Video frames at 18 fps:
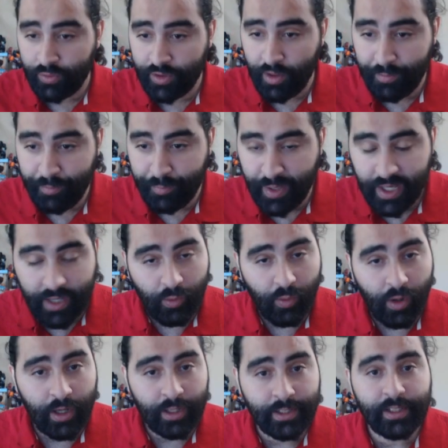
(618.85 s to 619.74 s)
the big
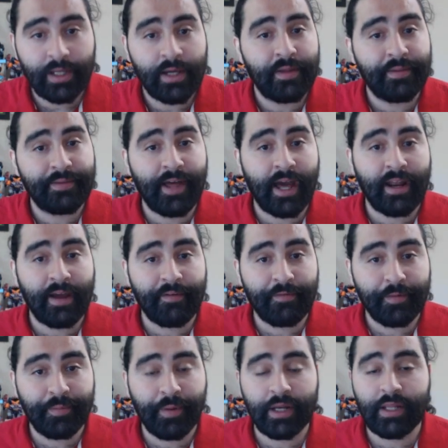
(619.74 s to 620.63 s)
one that
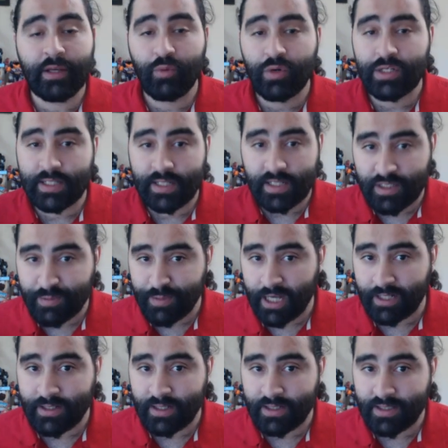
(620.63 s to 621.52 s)
everybody was
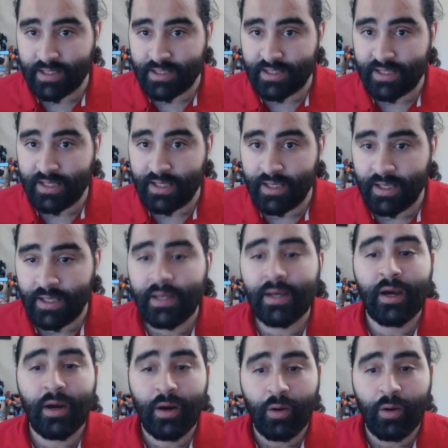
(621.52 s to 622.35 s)
expecting to see